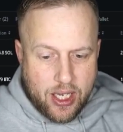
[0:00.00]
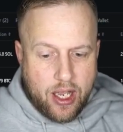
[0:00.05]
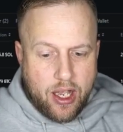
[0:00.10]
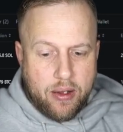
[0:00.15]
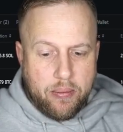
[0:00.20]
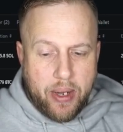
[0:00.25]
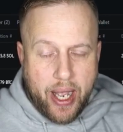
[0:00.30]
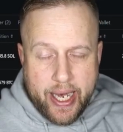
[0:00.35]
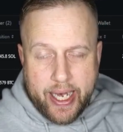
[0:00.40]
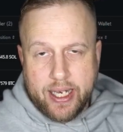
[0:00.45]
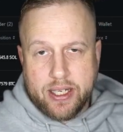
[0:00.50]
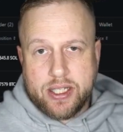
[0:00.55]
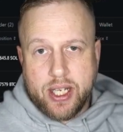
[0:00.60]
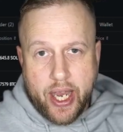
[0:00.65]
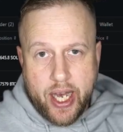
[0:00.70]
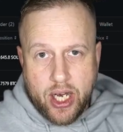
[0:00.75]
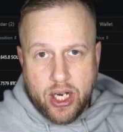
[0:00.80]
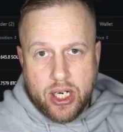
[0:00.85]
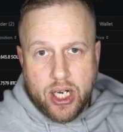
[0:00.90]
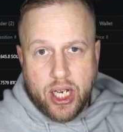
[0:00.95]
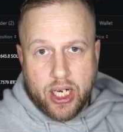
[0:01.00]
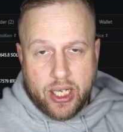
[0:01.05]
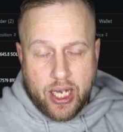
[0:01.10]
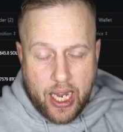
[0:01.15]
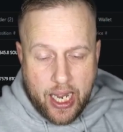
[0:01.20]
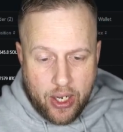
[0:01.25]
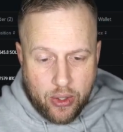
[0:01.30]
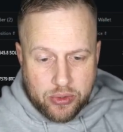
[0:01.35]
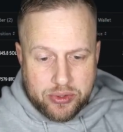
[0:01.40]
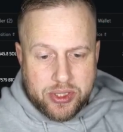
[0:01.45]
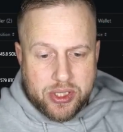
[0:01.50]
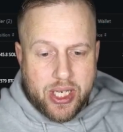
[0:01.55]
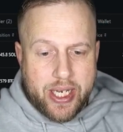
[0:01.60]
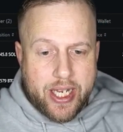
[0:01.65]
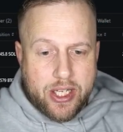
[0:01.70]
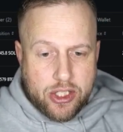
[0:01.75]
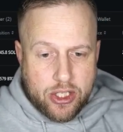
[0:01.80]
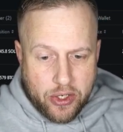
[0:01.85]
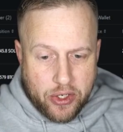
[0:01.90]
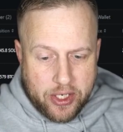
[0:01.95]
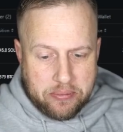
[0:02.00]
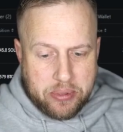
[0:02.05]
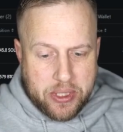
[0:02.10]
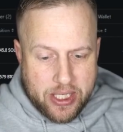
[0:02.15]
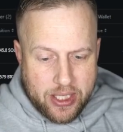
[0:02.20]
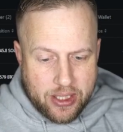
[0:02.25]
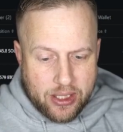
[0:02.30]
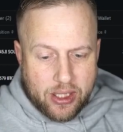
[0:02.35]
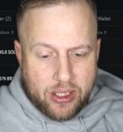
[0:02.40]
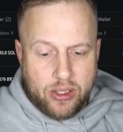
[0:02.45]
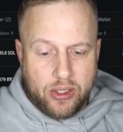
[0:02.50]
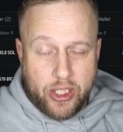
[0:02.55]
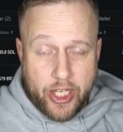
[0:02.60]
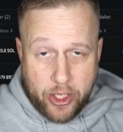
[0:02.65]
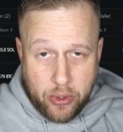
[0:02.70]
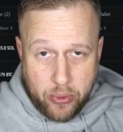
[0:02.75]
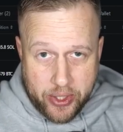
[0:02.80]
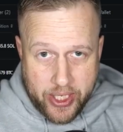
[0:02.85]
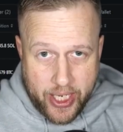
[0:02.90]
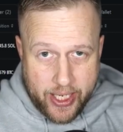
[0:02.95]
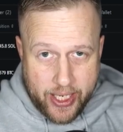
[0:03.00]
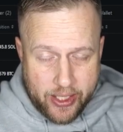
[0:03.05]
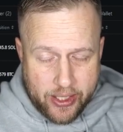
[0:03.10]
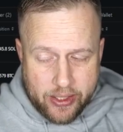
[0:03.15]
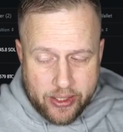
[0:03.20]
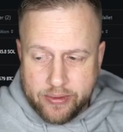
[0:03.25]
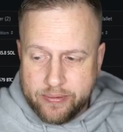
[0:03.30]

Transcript: my entire account is gonna be liquidated.